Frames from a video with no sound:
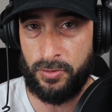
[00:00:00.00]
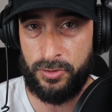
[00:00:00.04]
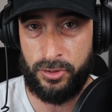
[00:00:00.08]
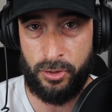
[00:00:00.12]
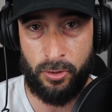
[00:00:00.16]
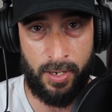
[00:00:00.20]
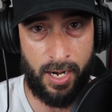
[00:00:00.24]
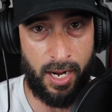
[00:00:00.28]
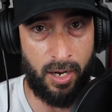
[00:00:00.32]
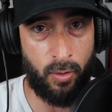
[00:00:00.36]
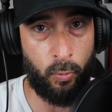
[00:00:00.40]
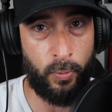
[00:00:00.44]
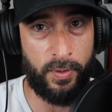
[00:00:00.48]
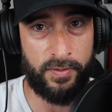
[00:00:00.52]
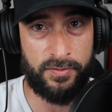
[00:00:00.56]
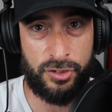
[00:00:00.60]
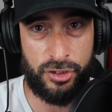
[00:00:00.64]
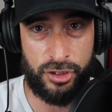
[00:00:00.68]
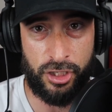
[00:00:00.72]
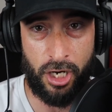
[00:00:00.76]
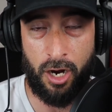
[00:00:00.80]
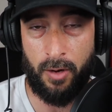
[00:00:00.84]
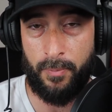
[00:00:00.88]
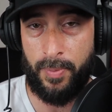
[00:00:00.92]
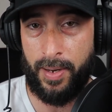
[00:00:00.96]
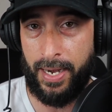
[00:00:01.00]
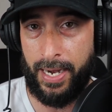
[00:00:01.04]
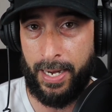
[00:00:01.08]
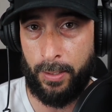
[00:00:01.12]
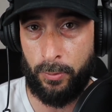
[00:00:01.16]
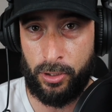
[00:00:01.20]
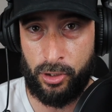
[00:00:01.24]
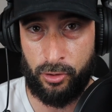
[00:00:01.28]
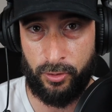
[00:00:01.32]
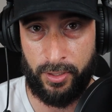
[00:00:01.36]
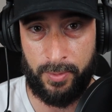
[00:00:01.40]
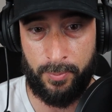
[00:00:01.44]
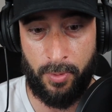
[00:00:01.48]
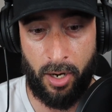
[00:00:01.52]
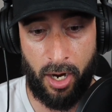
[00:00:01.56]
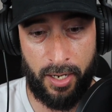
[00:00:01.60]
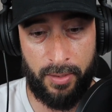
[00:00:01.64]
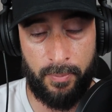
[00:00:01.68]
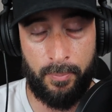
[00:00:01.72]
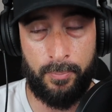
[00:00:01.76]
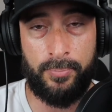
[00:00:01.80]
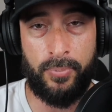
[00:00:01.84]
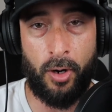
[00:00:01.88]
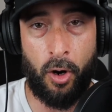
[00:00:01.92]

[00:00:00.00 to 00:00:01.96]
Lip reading: doing that with Chubb and with Kareem Hunt.